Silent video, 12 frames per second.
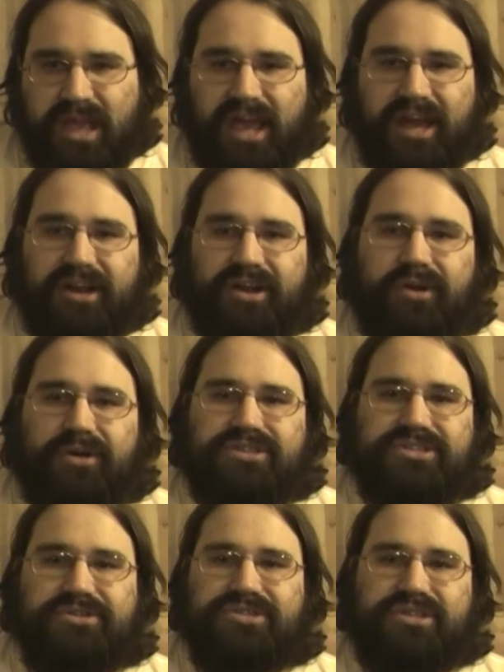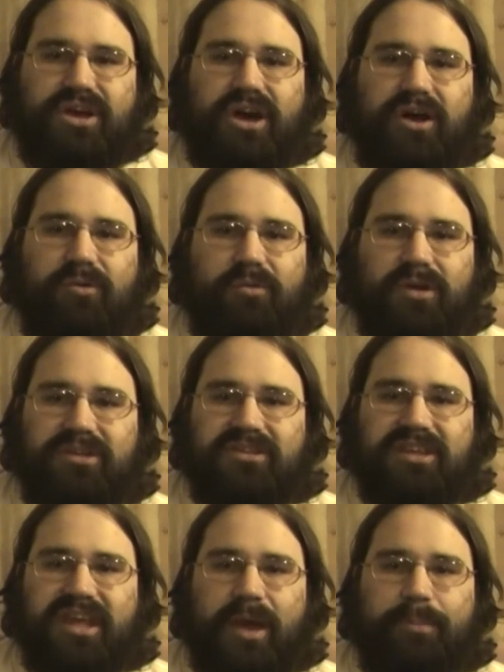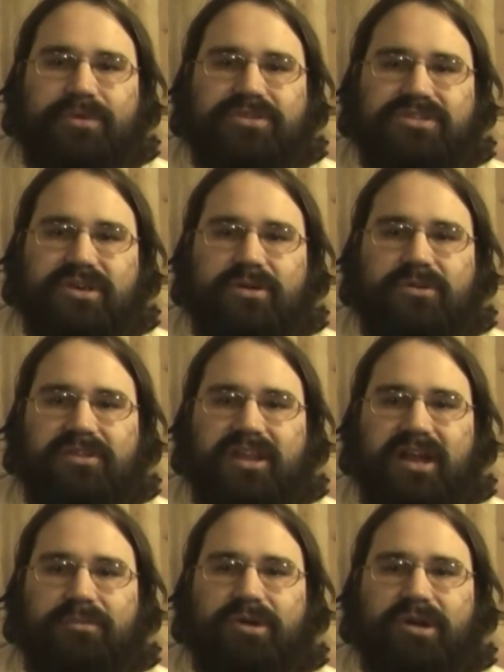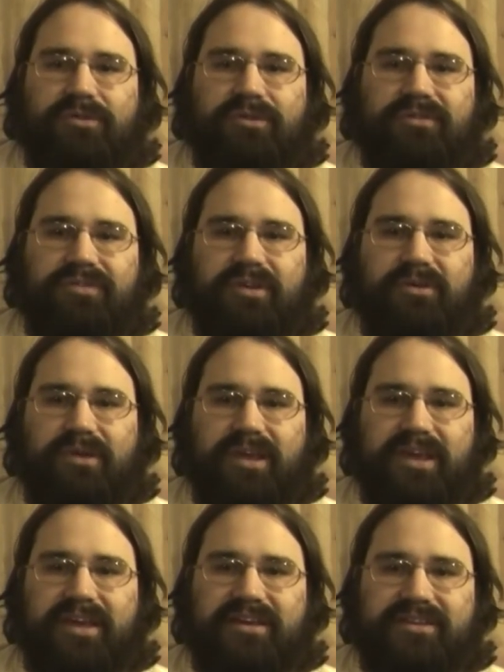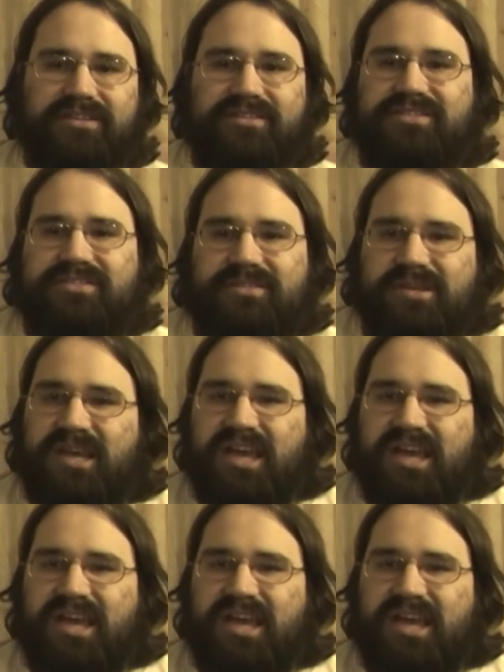And of course you saw what the episode that I'm going to review is.